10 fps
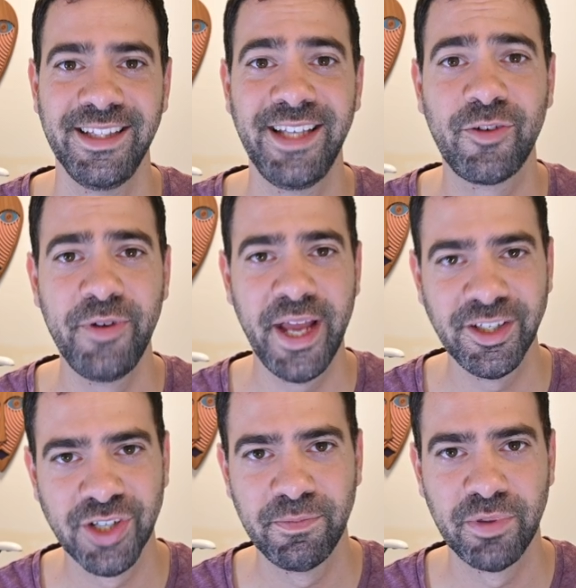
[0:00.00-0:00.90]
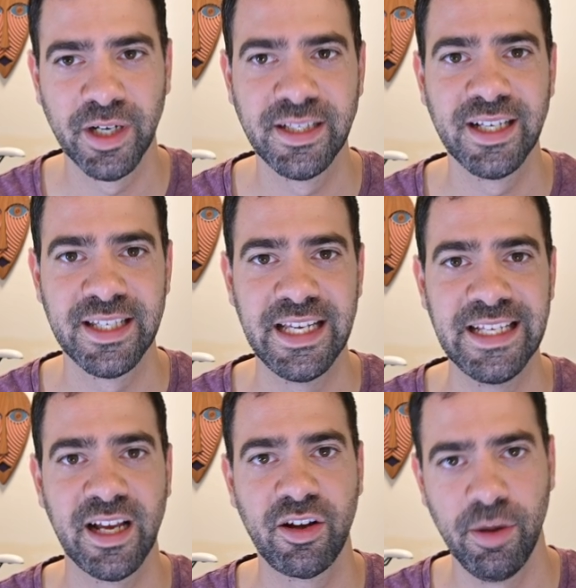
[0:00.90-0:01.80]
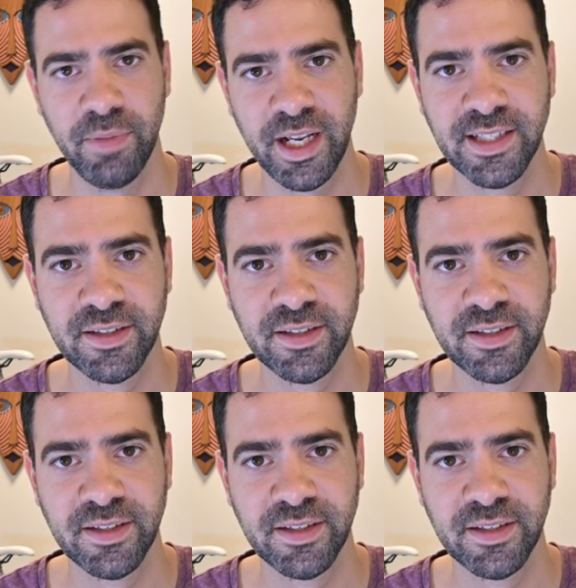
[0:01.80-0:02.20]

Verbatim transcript: The creation process is a complex